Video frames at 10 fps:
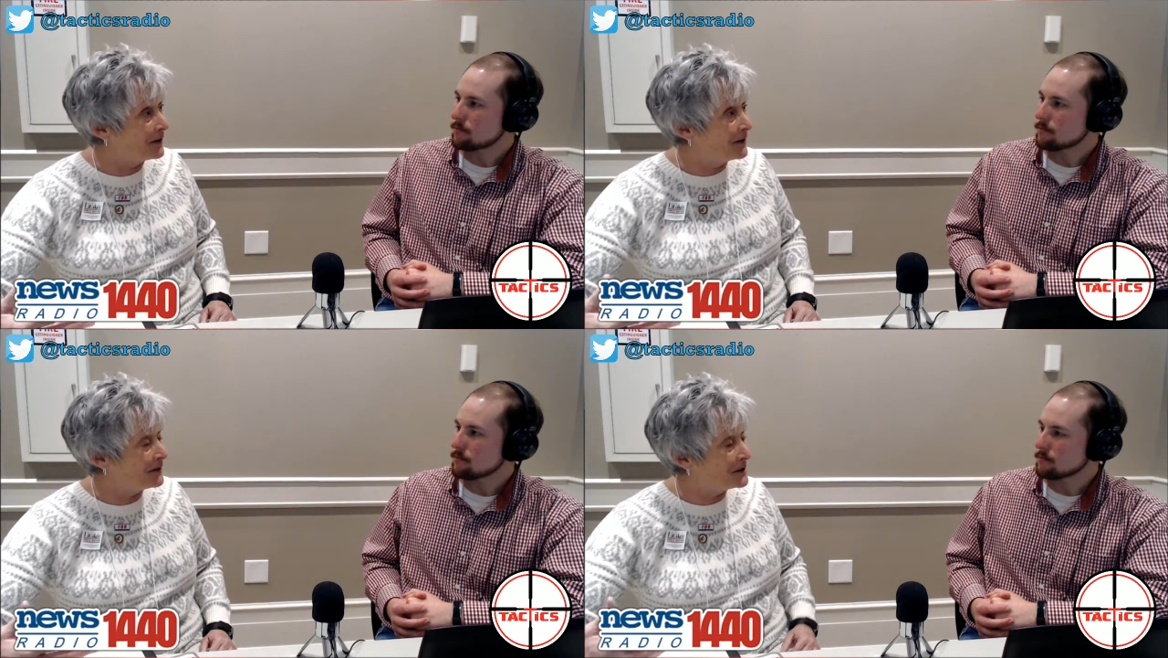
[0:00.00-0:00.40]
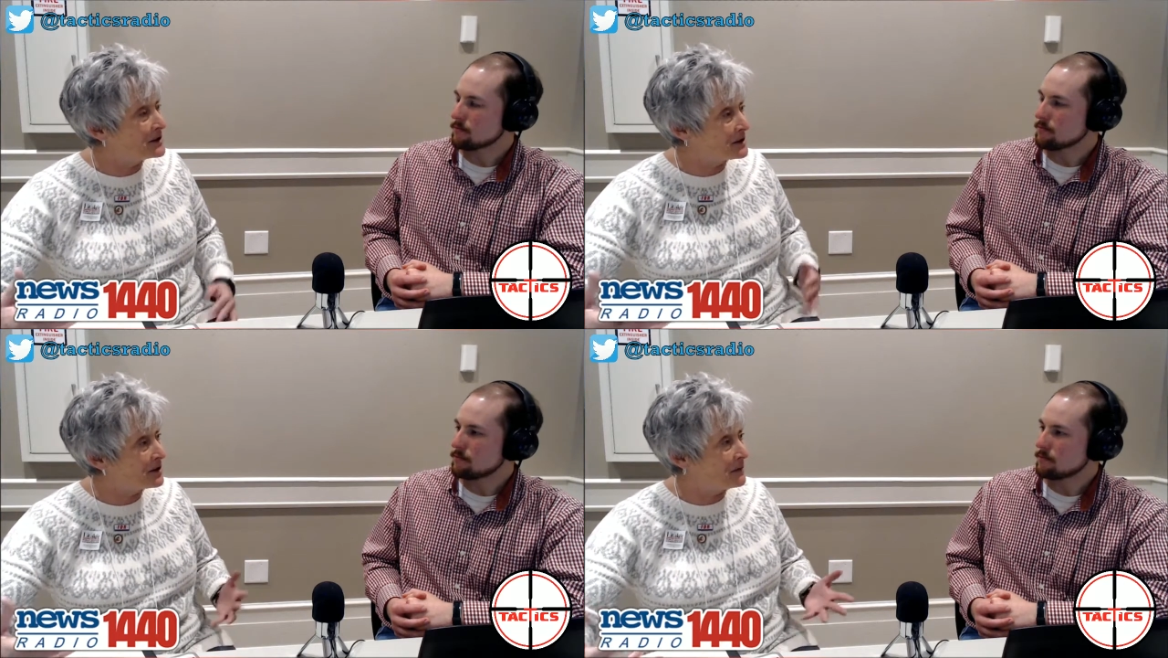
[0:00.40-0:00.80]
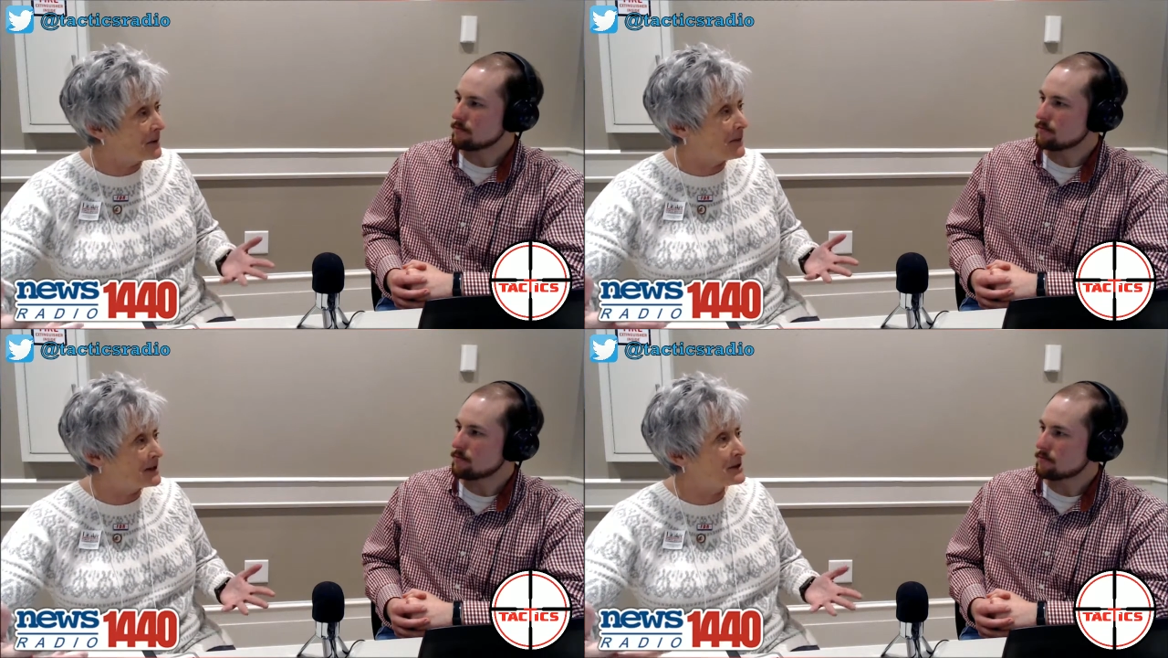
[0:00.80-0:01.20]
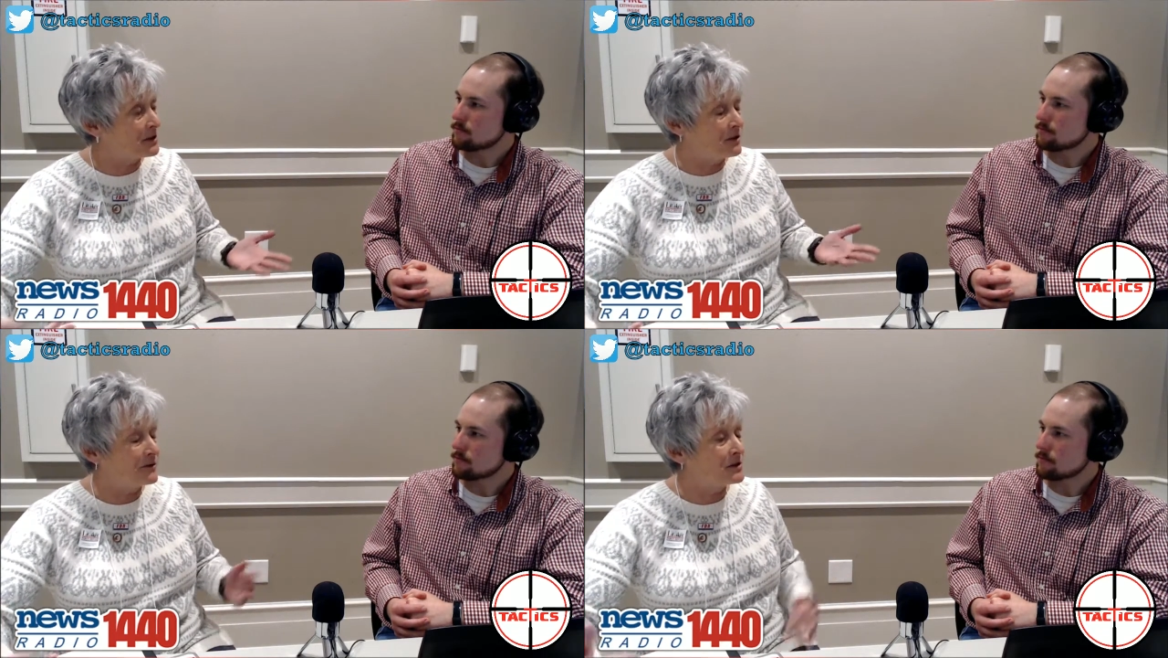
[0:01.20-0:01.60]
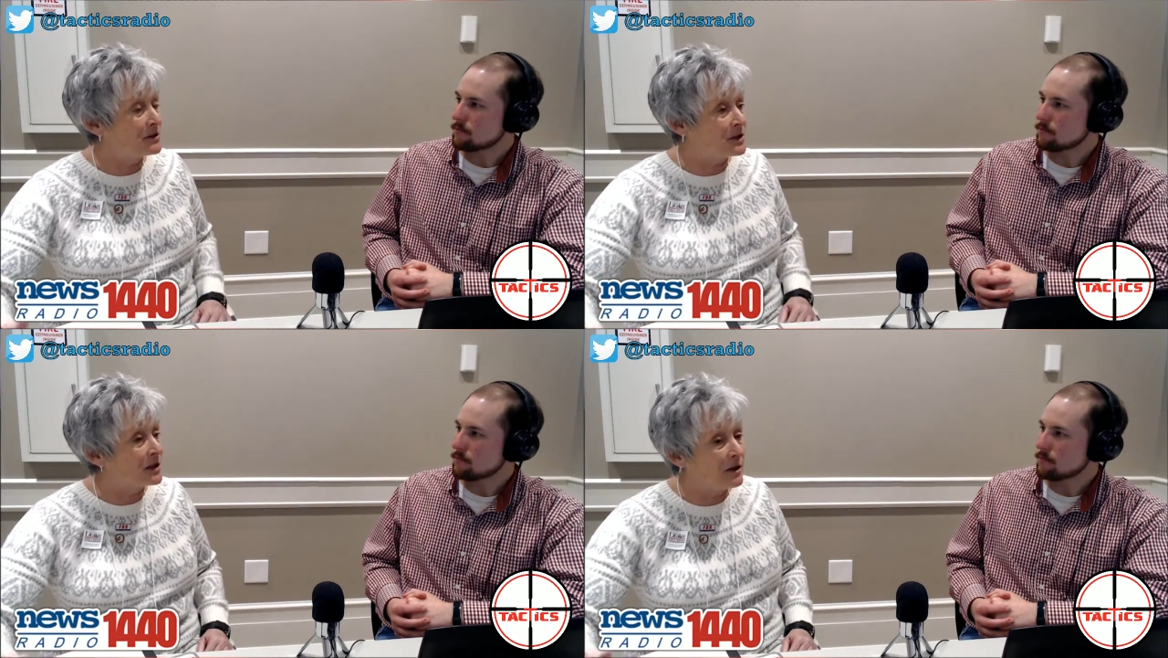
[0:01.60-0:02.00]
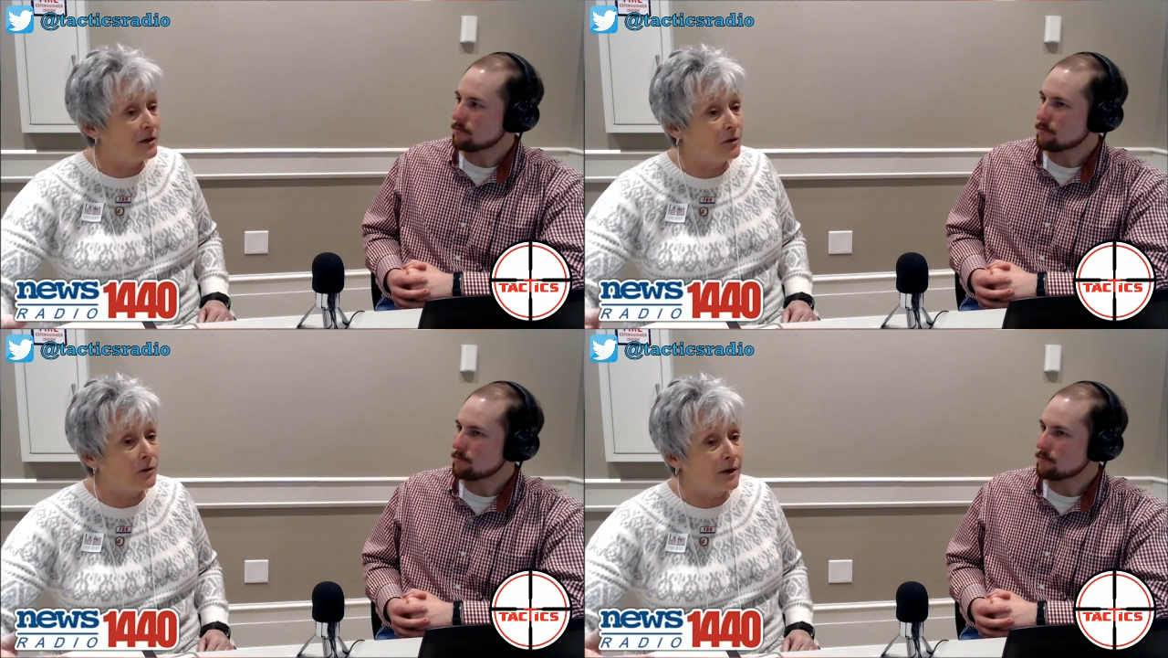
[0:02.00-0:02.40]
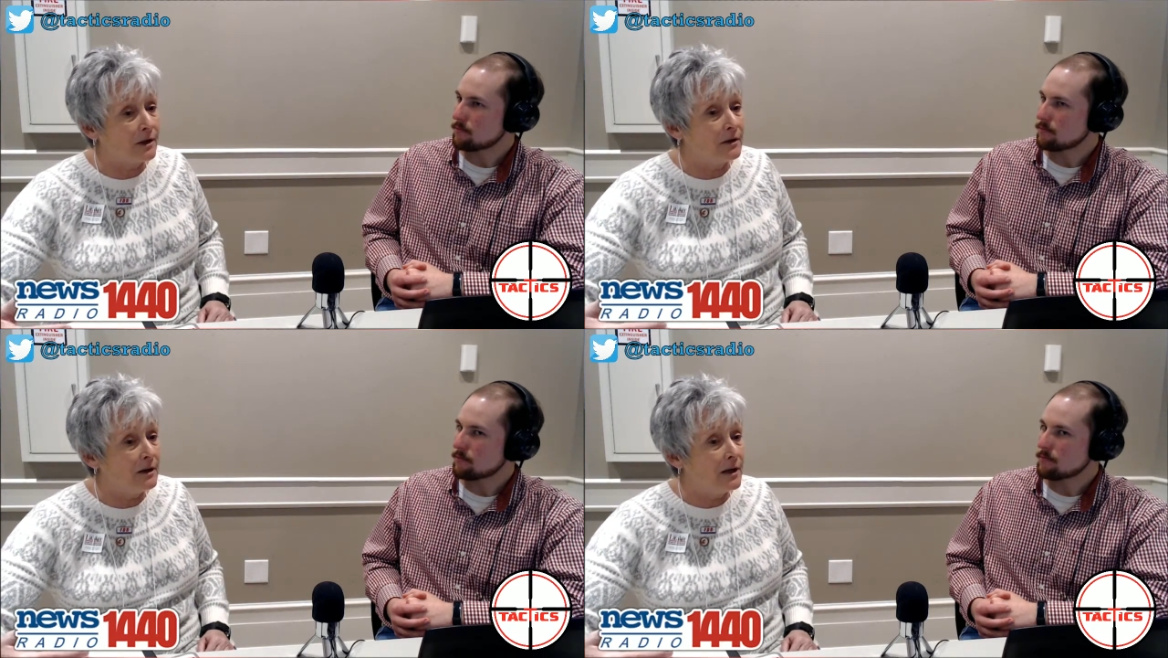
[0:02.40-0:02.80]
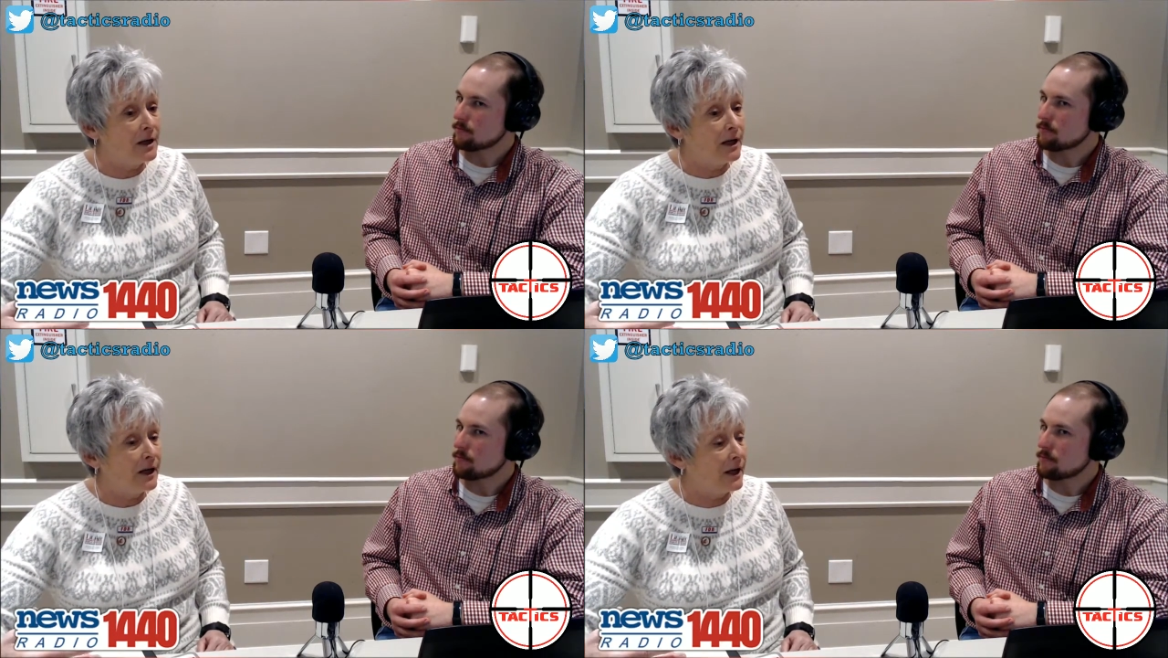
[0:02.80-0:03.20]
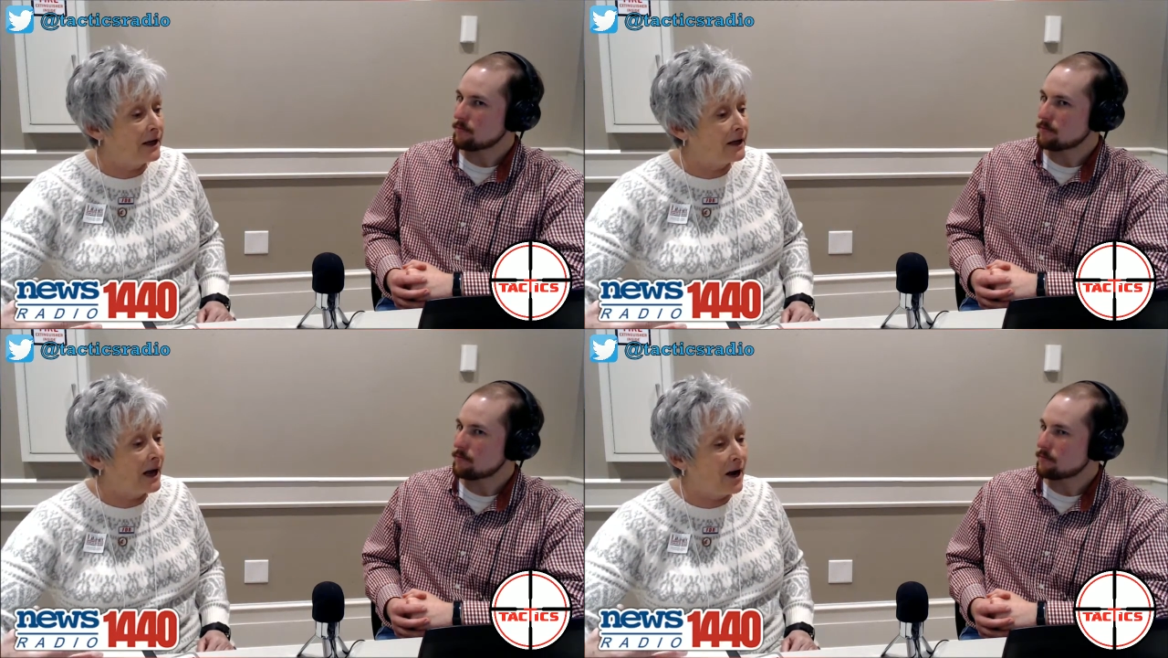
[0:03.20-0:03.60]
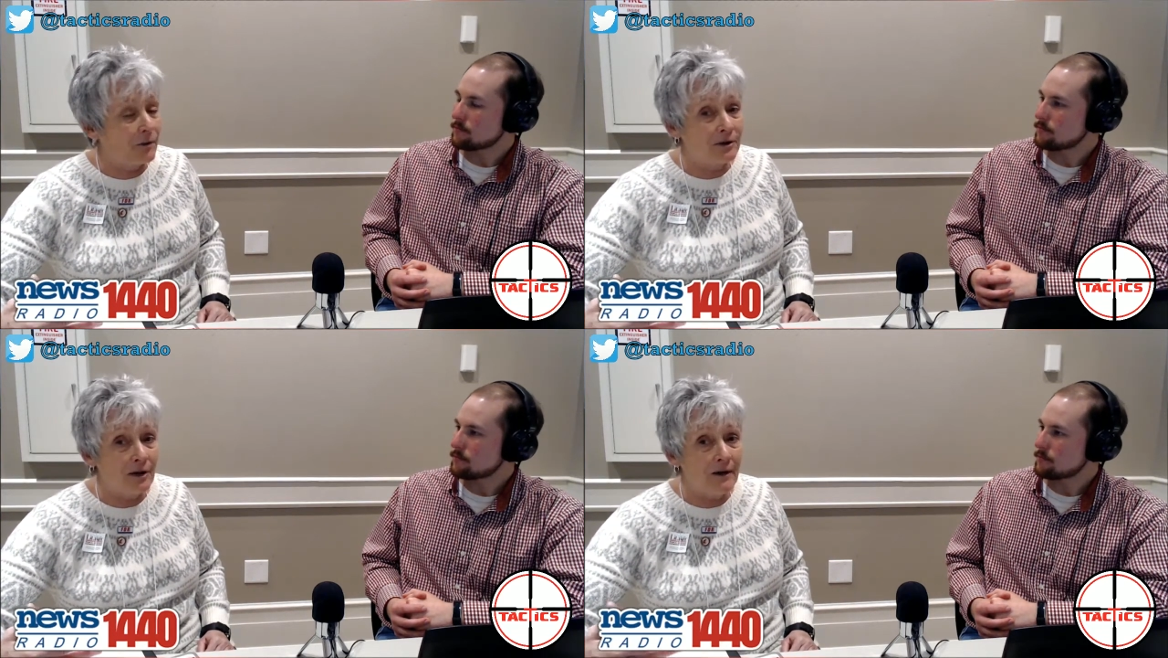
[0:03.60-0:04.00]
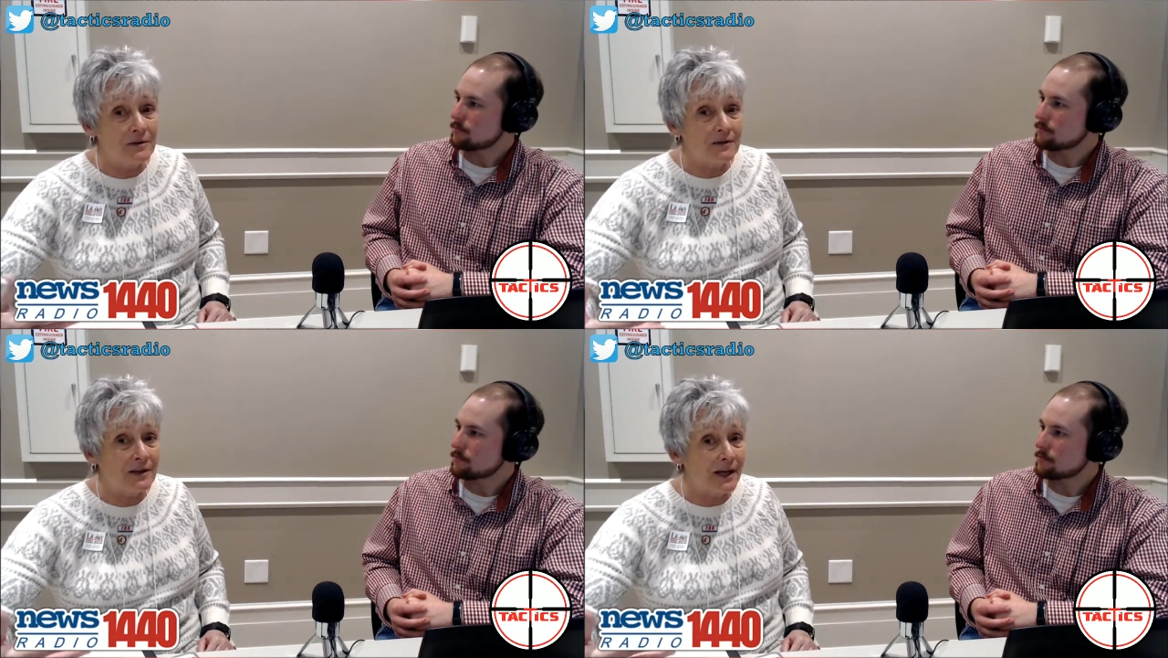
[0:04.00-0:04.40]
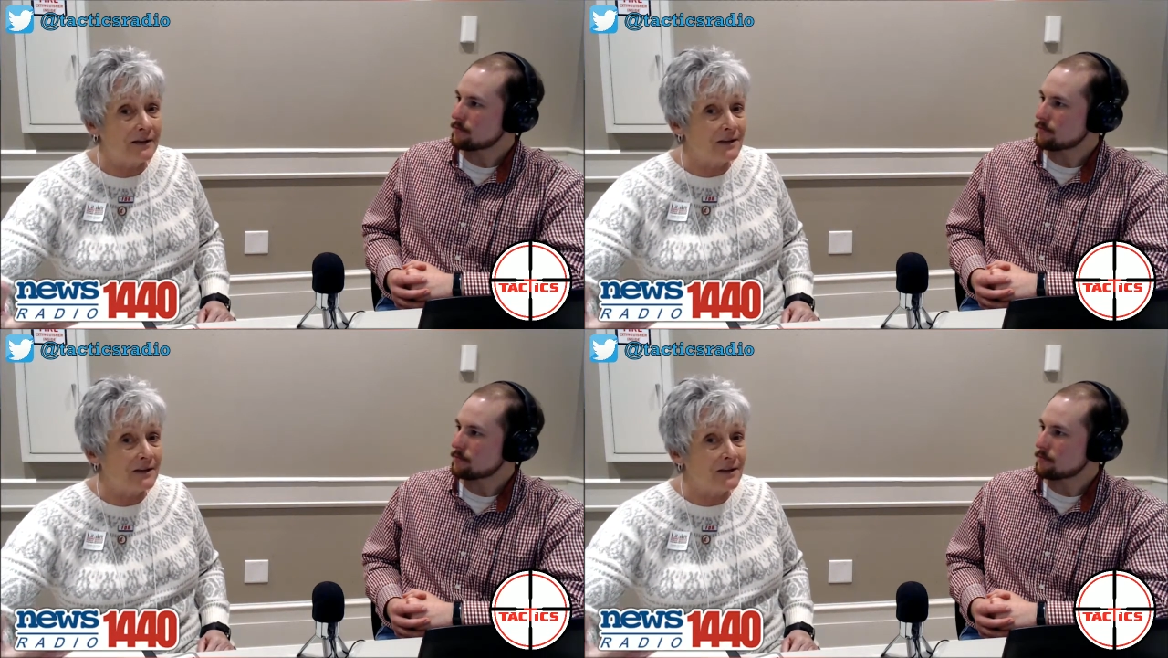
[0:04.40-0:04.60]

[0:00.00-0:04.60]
Speaker 1: this is going to be my service to you and and I would love to think